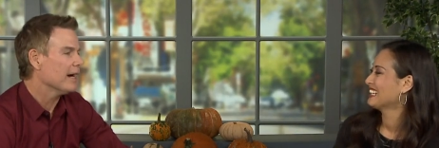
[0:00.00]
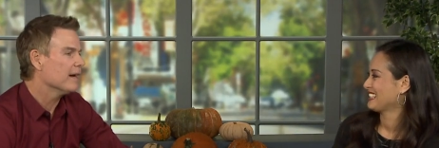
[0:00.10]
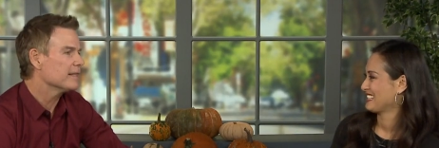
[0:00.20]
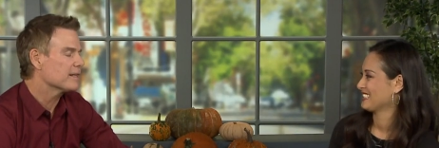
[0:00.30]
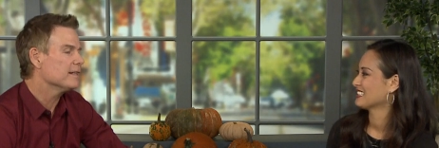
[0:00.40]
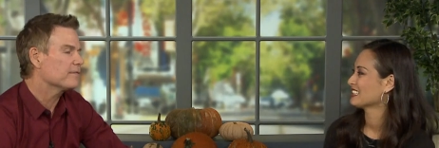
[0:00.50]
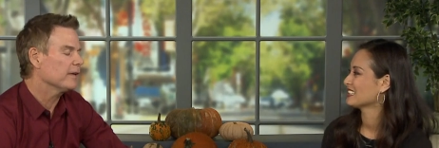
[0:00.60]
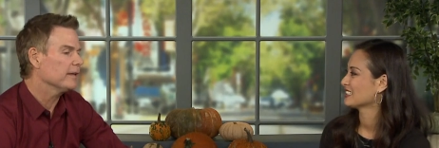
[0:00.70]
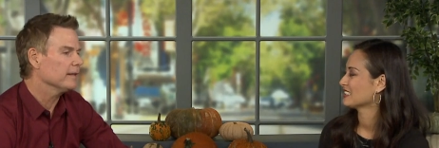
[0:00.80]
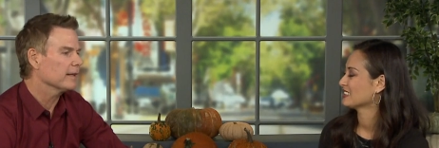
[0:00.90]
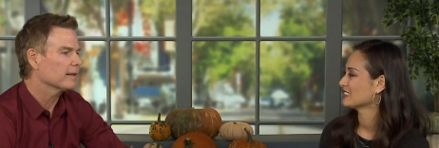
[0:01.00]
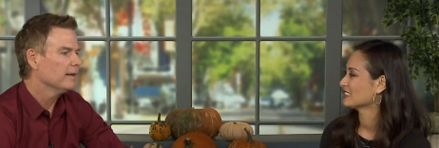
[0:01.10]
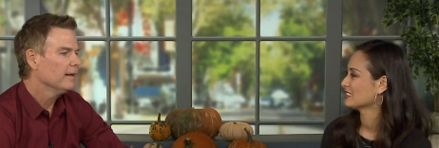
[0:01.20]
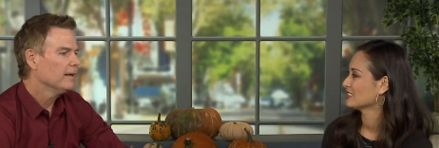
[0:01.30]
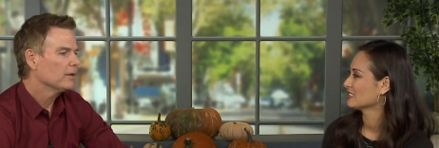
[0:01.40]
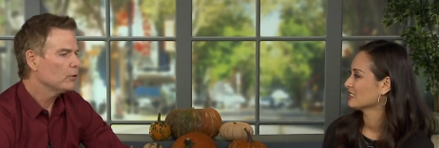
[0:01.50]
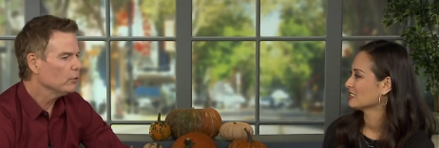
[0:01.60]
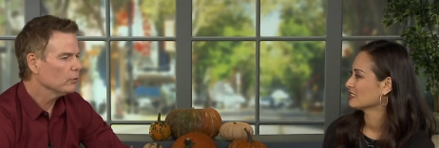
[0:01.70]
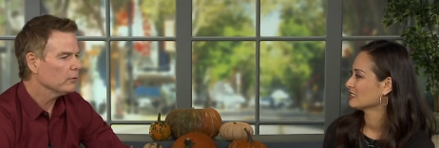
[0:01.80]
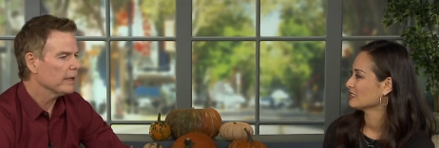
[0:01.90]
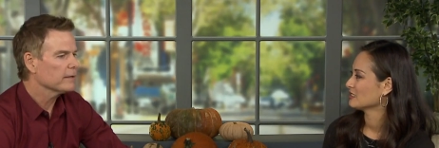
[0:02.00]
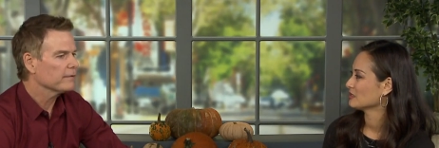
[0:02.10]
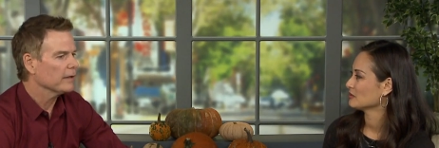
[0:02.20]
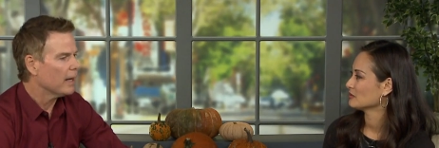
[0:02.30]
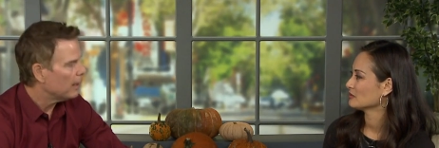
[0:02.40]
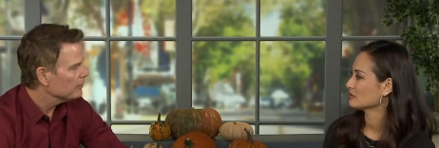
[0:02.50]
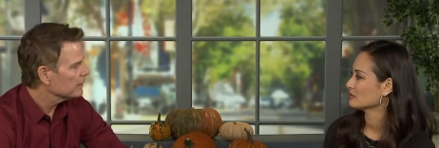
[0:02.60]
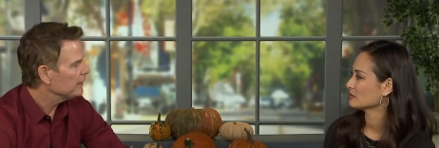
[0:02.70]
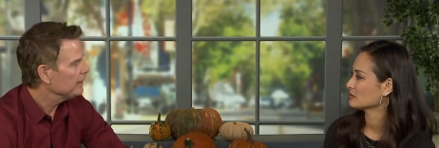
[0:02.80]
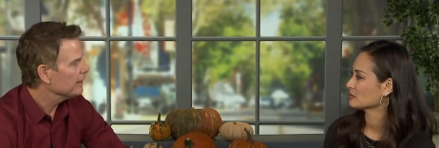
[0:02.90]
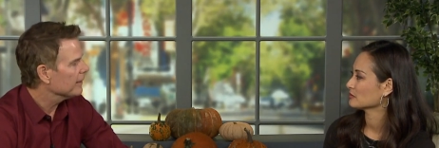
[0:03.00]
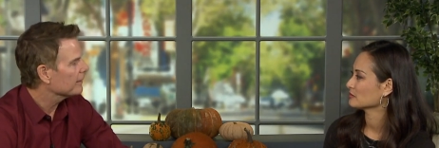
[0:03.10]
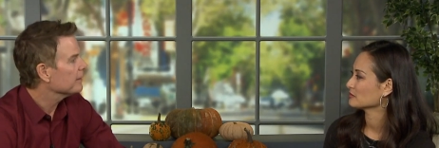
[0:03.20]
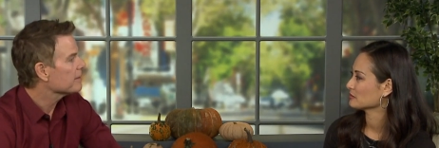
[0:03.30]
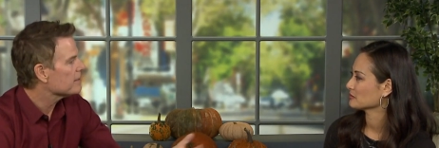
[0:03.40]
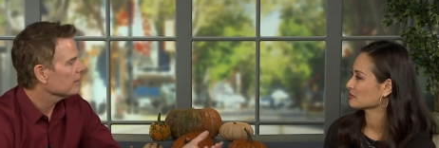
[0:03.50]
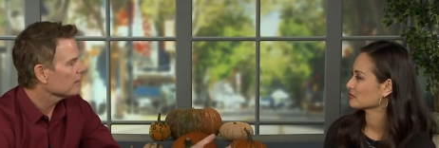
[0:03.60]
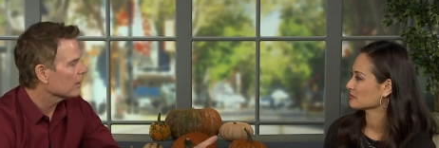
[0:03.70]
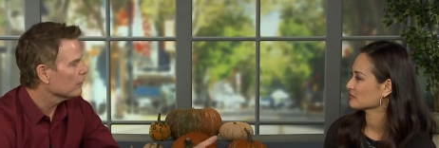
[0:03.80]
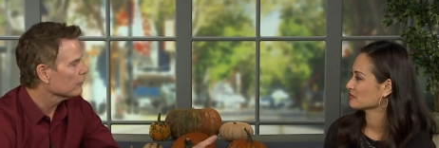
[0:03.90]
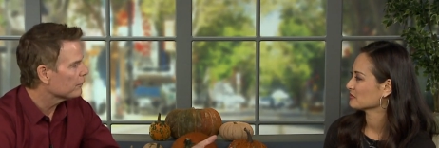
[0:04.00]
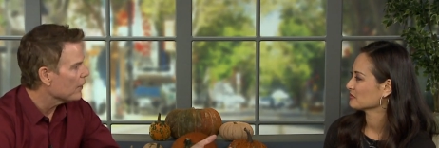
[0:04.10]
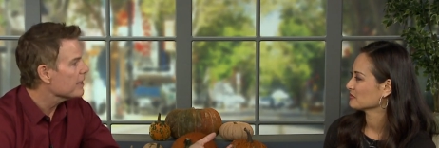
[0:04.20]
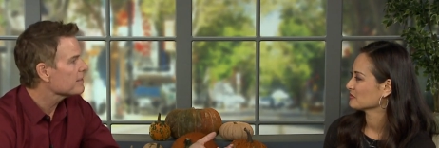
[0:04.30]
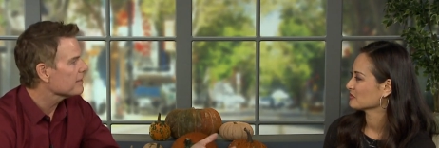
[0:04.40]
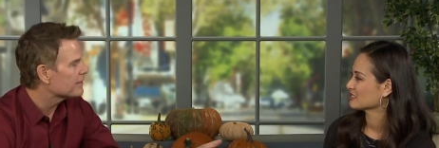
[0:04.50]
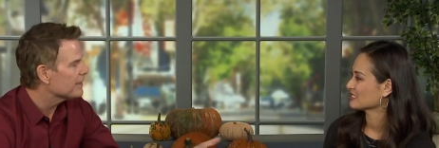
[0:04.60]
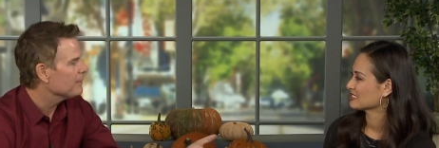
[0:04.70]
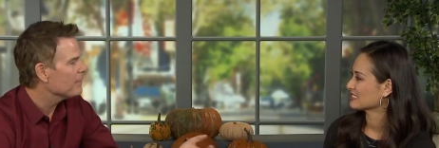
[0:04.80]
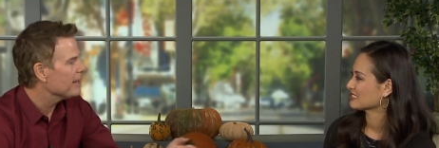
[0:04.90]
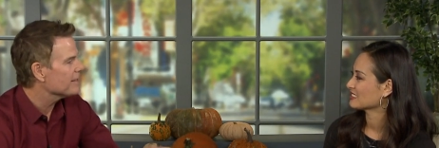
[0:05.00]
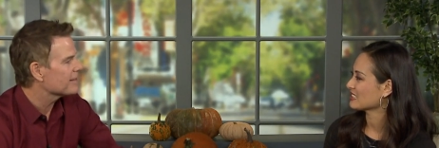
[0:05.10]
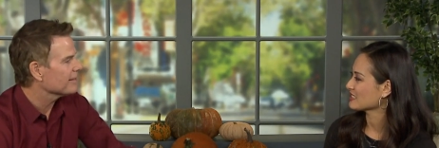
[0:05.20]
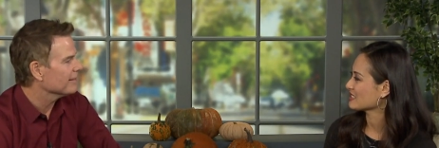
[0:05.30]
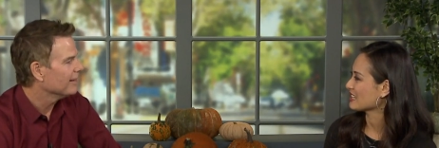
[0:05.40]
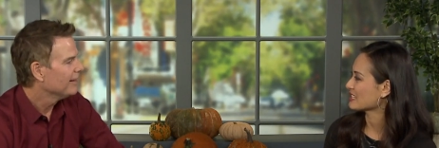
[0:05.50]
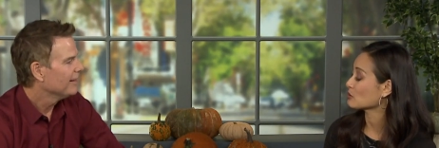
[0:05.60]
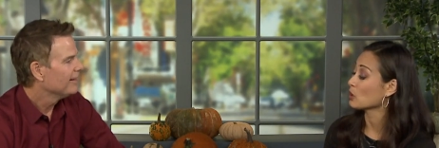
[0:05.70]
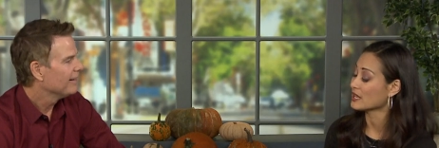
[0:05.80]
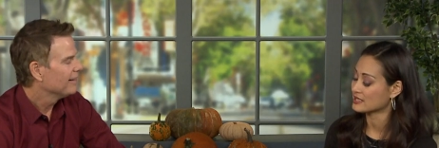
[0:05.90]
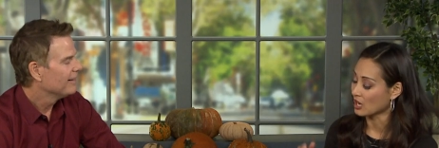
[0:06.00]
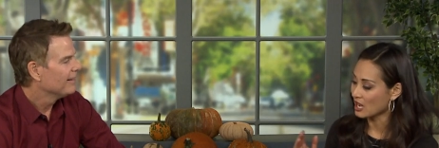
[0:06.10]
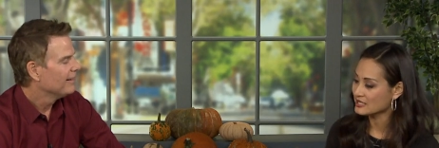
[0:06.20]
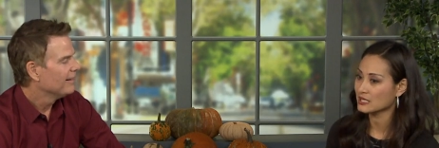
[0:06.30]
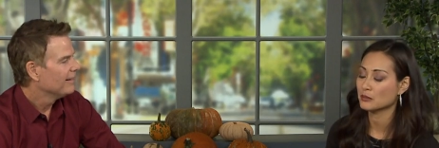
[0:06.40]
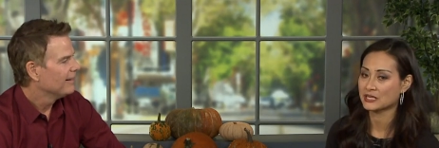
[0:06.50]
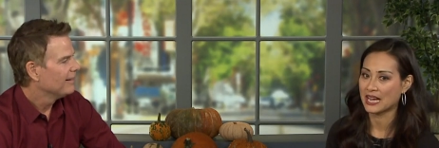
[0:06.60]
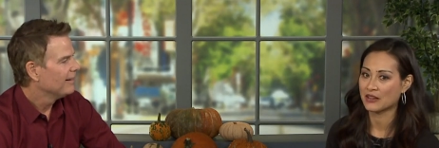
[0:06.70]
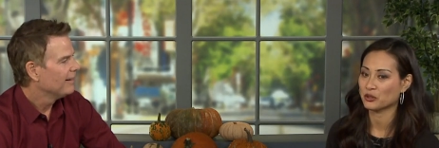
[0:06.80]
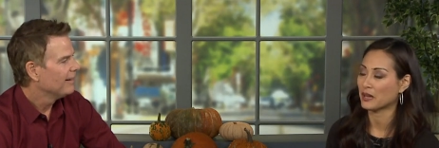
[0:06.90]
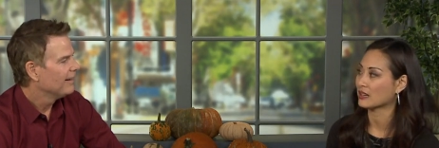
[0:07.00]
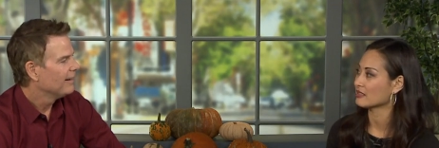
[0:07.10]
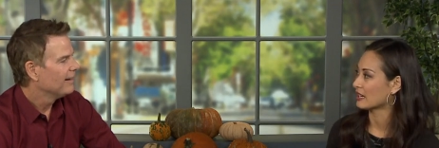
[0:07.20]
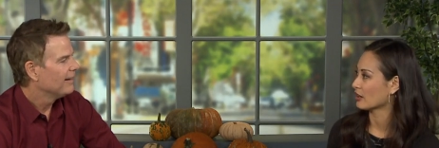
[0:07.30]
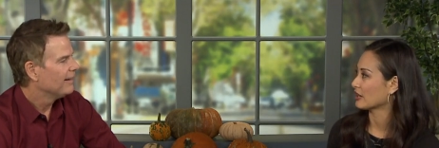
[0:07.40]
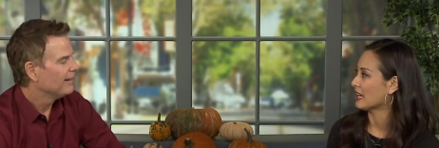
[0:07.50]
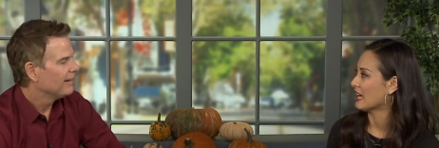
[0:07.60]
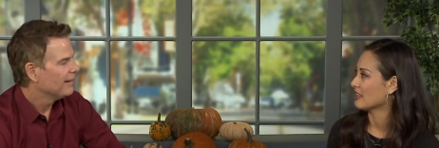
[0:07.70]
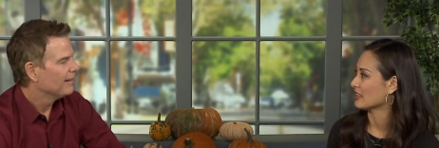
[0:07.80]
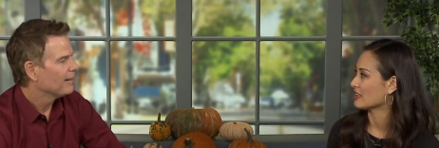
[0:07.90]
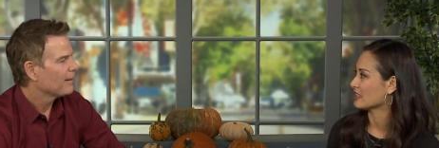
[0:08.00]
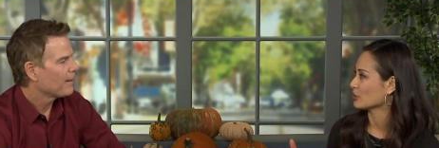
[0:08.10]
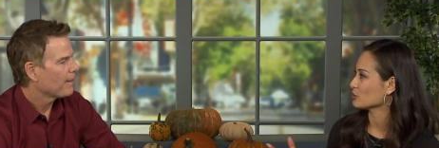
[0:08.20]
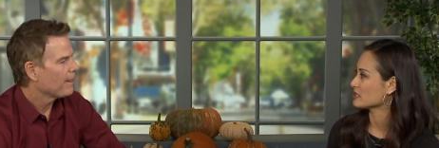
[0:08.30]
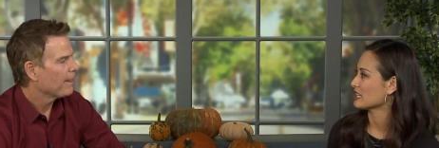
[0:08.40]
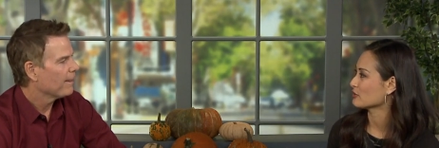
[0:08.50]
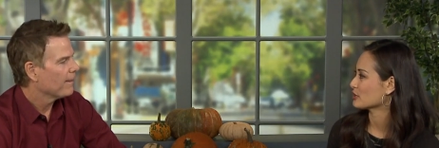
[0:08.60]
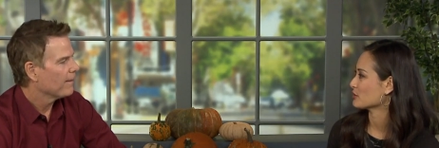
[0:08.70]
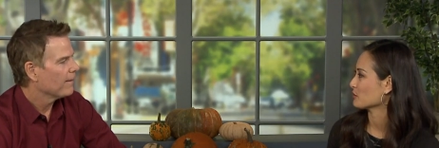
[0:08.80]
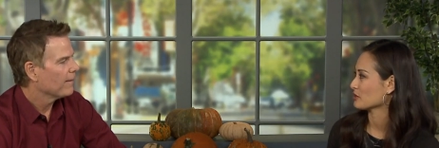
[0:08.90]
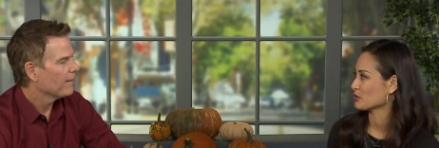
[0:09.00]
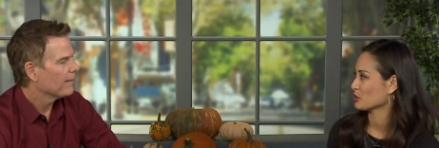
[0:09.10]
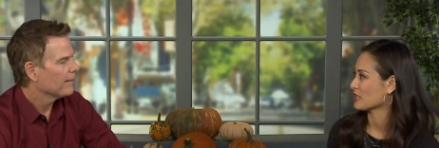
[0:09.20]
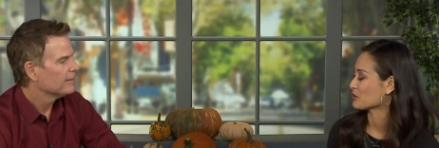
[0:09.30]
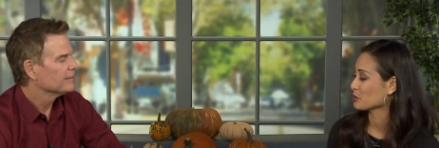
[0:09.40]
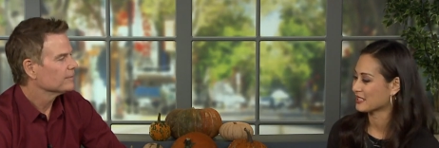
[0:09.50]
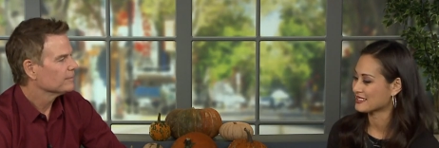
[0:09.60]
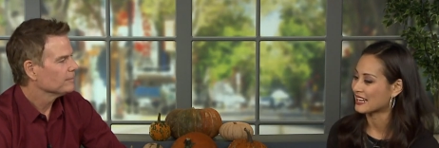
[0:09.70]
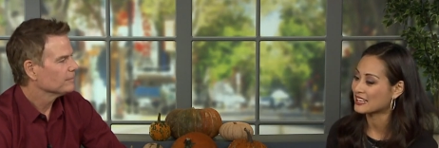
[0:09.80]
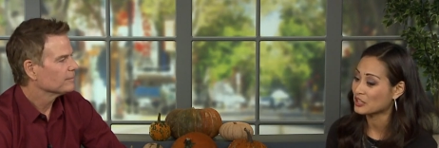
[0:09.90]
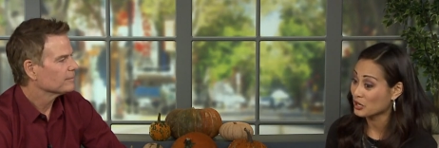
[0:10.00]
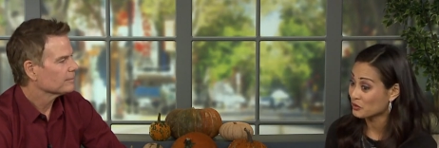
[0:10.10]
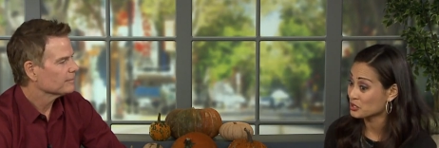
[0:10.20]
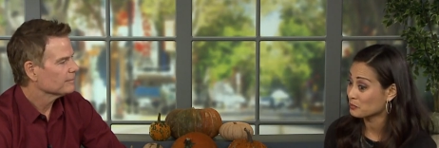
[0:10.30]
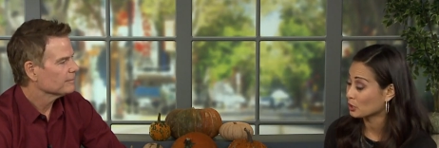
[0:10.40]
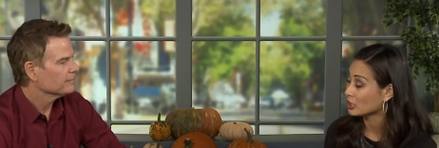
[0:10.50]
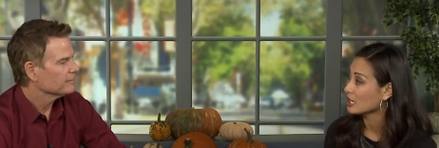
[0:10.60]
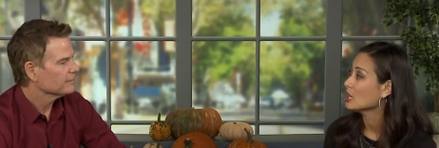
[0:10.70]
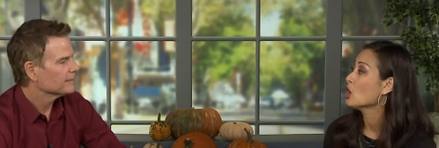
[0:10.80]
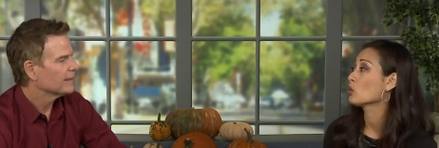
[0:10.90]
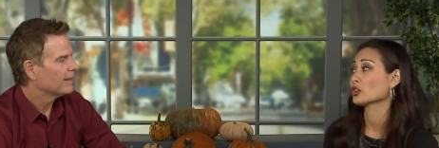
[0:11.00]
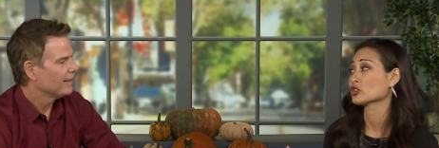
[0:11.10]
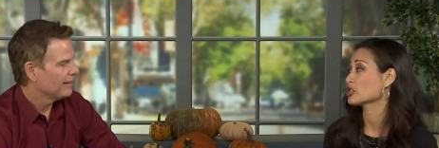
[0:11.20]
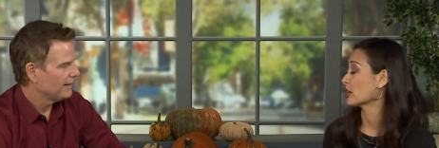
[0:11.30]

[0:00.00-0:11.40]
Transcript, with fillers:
Speaker 1: very, I, it's, it's, very like cool and it's very humbling and I get to see a lot of old friends and teammates. That's and
Speaker 2: nice. Well, it's awesome to have you back in the area and that, that UC Davis is doing this for you. That's really exciting. Then you have this book where you're